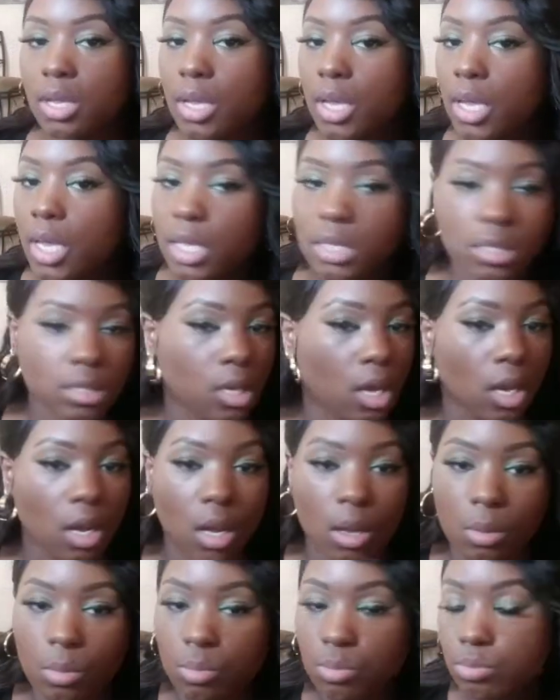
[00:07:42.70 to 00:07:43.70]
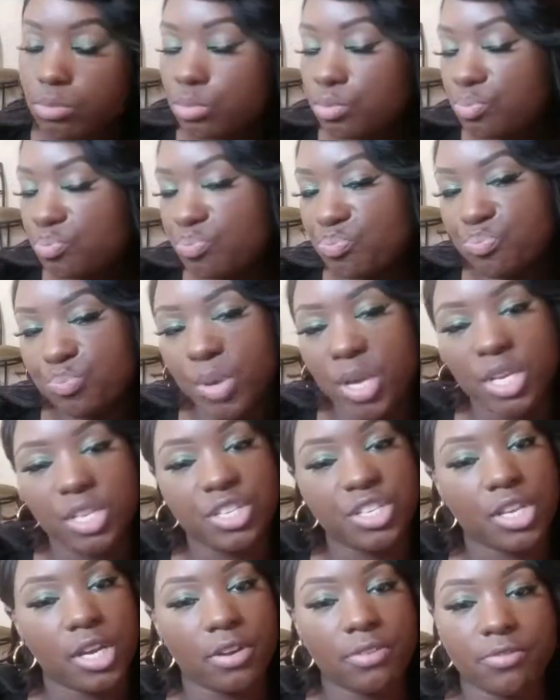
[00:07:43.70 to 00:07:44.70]
It's gonna be
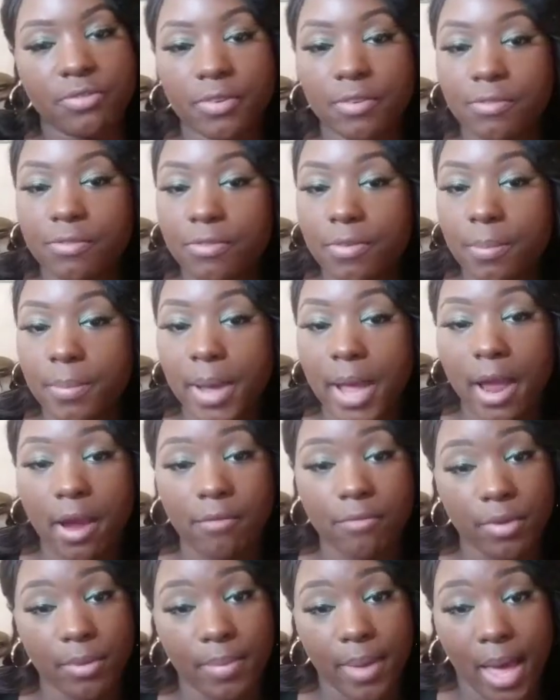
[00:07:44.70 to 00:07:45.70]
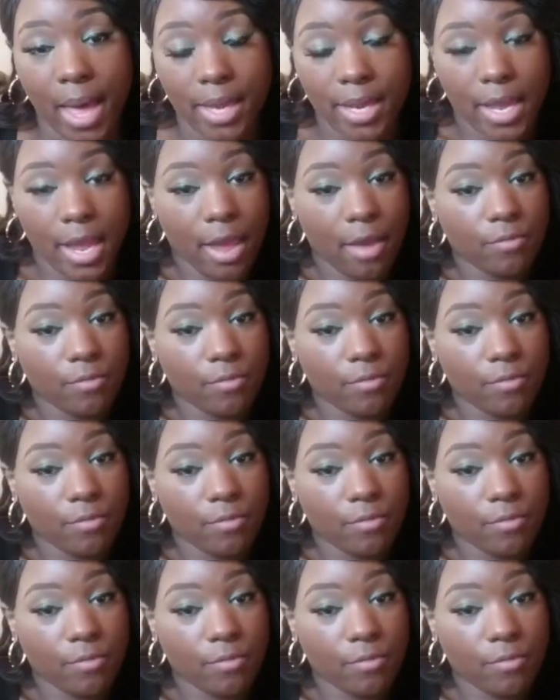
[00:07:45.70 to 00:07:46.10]
different from everybody.